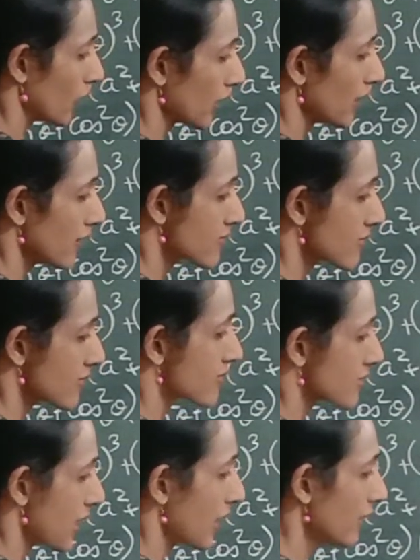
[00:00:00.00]
Okay, this
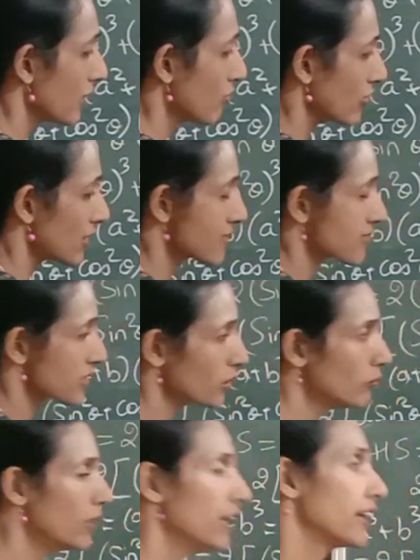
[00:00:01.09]
is done, the first
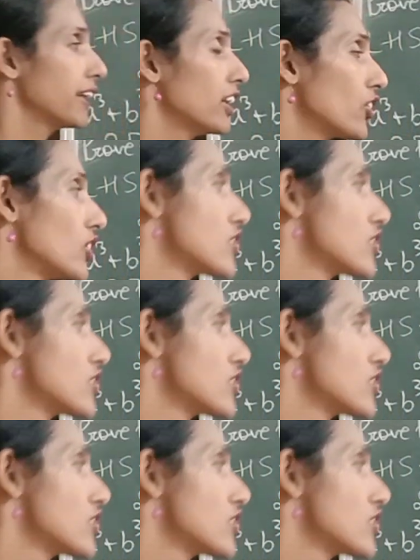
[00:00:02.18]
term. Here